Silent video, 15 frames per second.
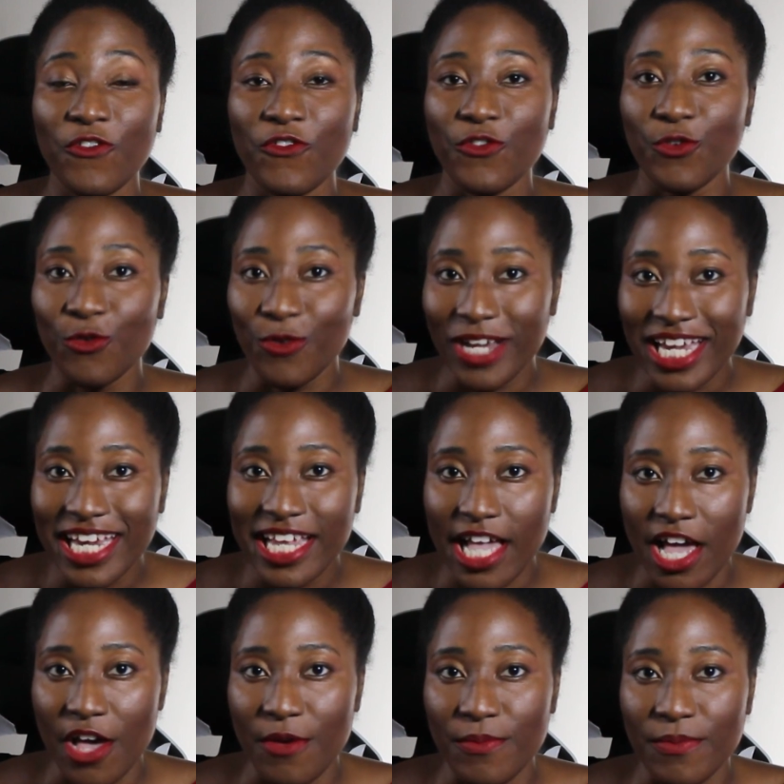
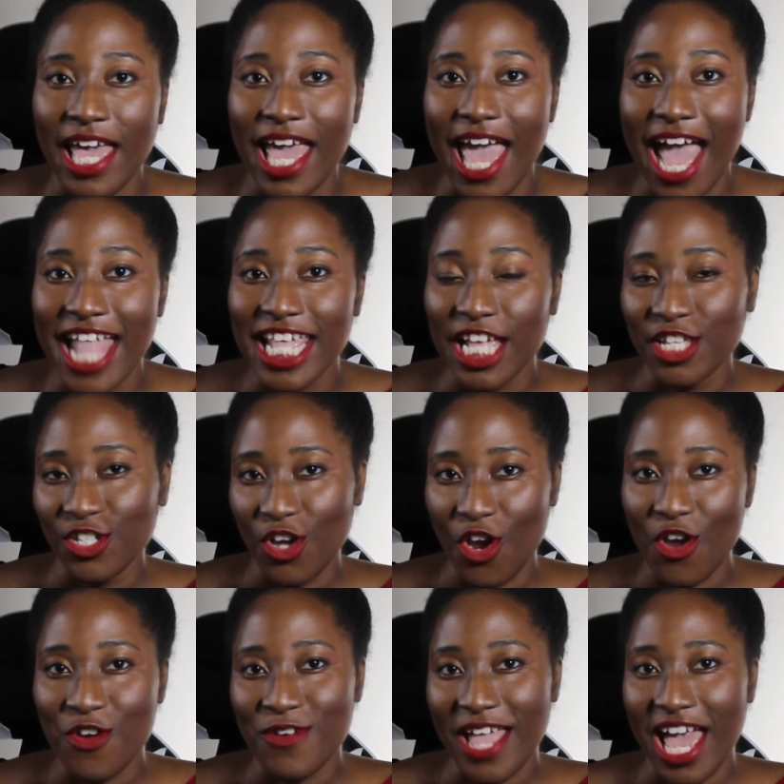freedom and in
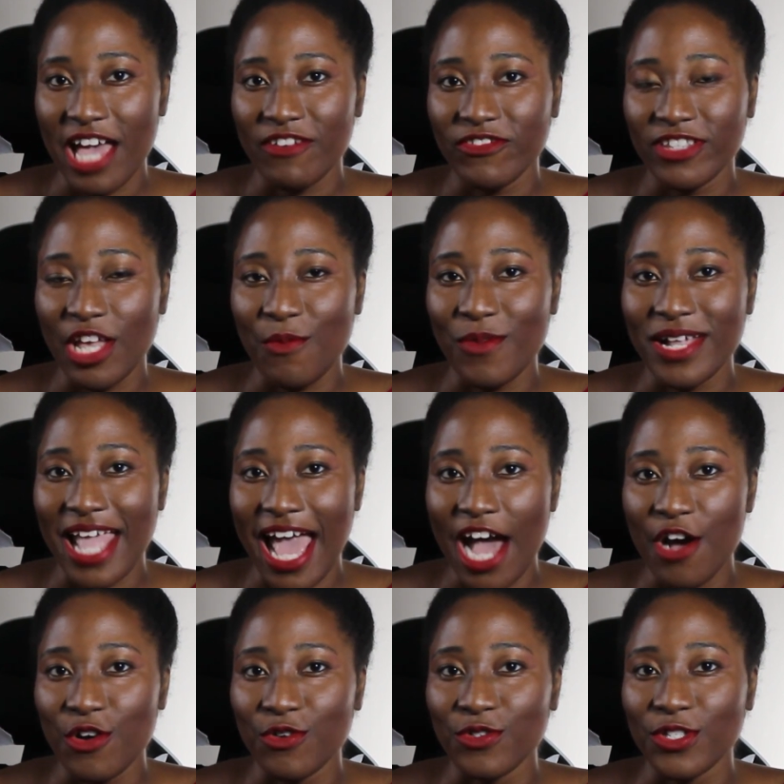turn have someone
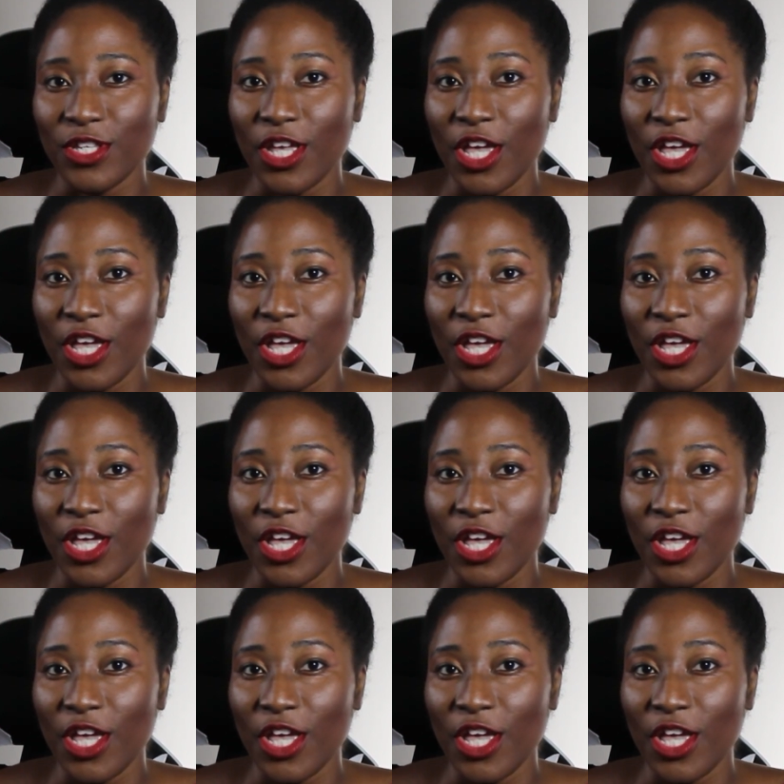else